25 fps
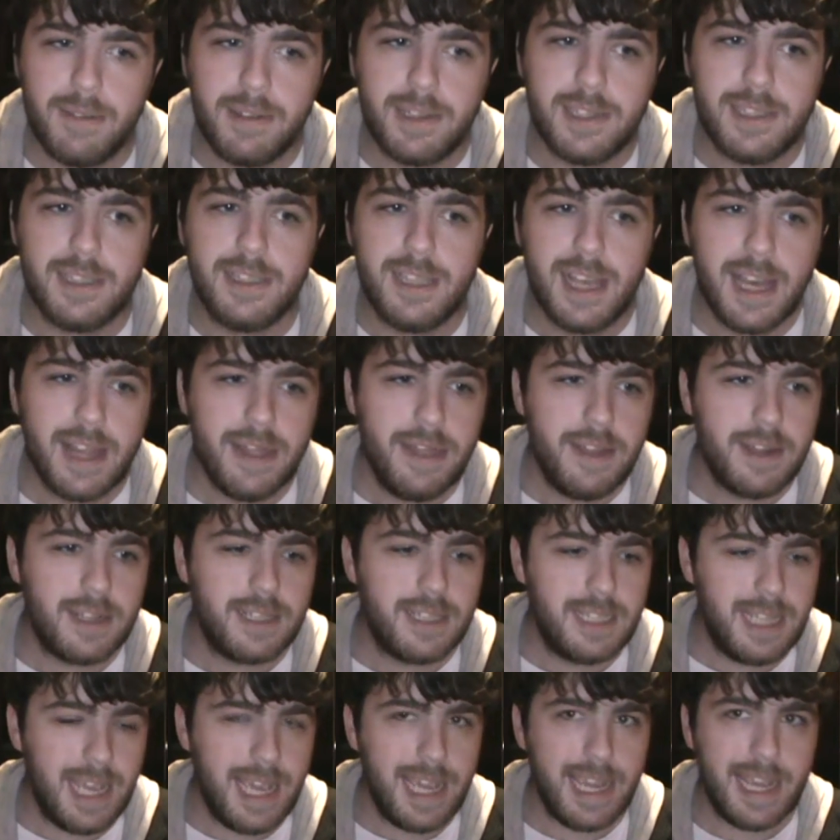because they're
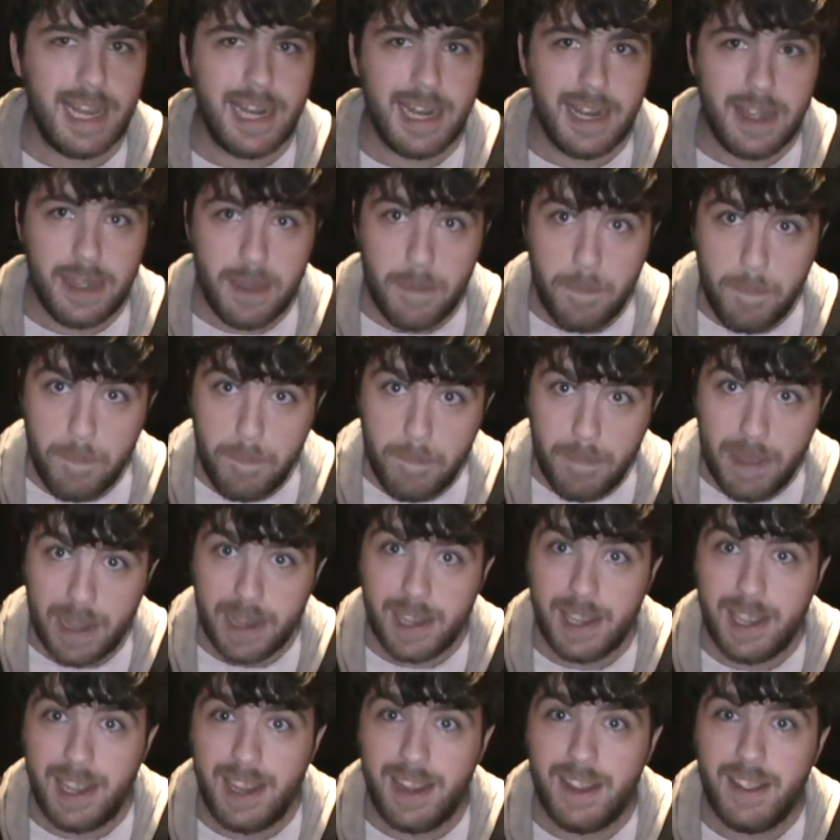taking the
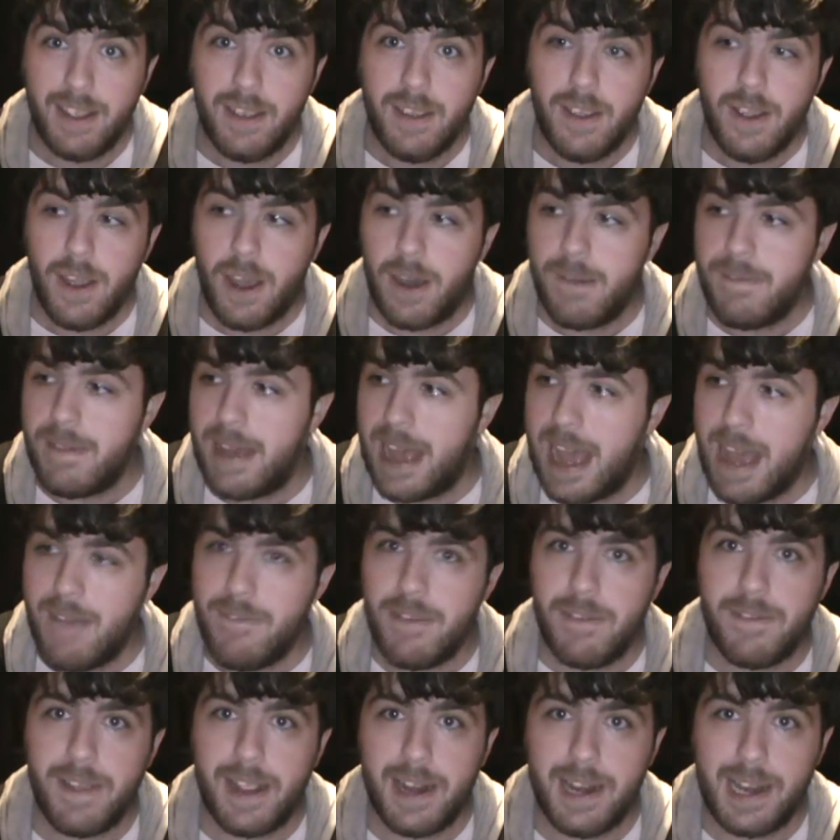mickey of
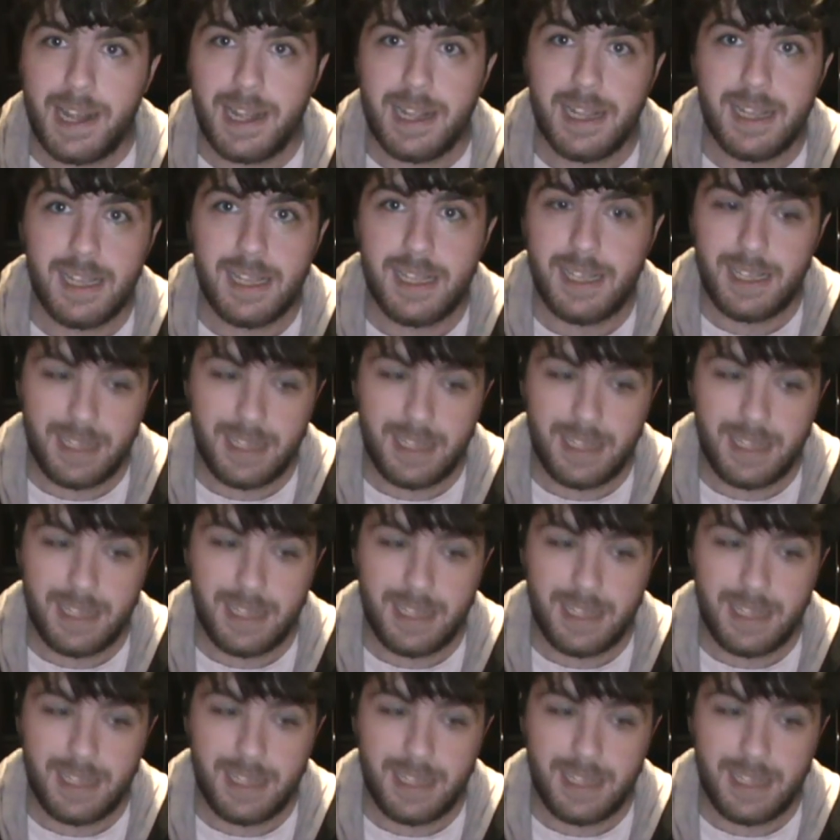everything that,